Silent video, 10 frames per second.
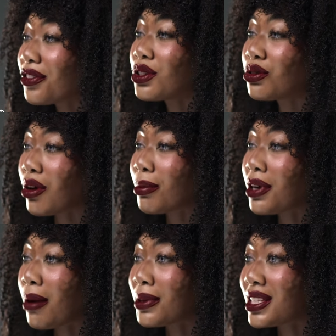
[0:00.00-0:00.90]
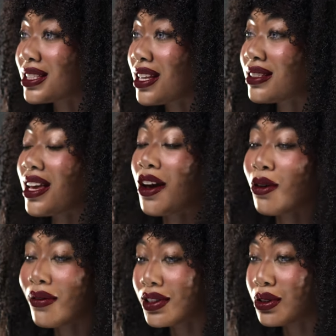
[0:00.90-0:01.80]
for you to drop a comment that says Hair
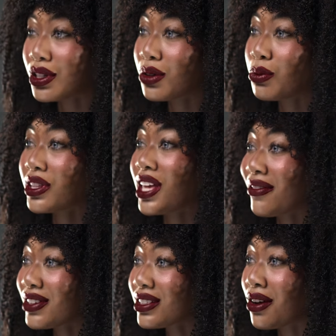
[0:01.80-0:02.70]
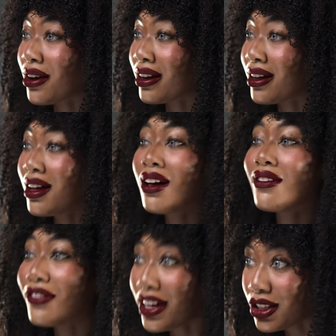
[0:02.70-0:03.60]
Revolution with EfikZara,
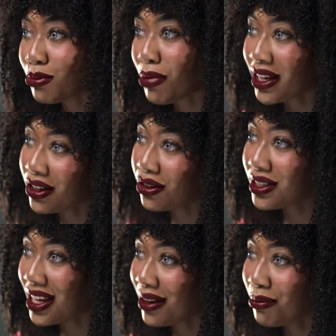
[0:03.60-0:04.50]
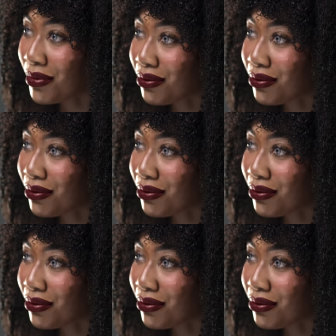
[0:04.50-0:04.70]
followed by your name.